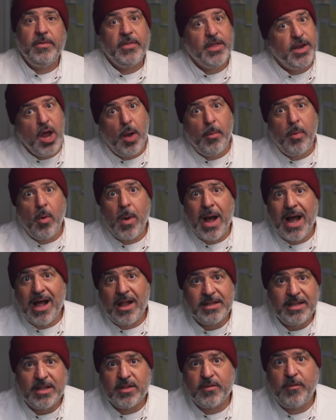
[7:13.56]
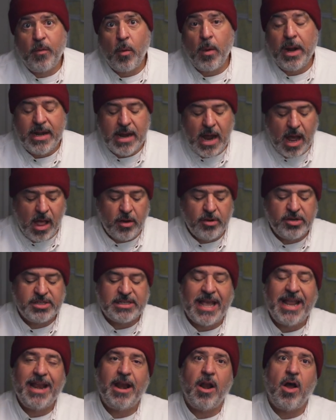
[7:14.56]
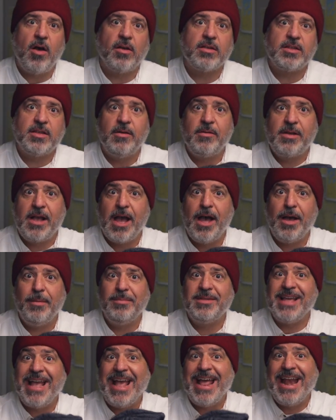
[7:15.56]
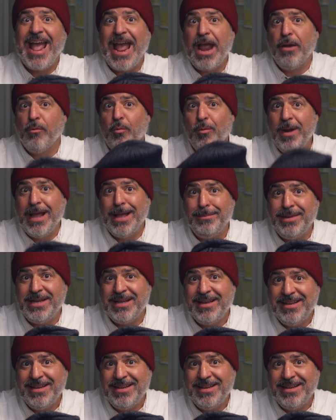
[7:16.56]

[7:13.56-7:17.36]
The Noble Wilde is $40, and it also comes in a ribbed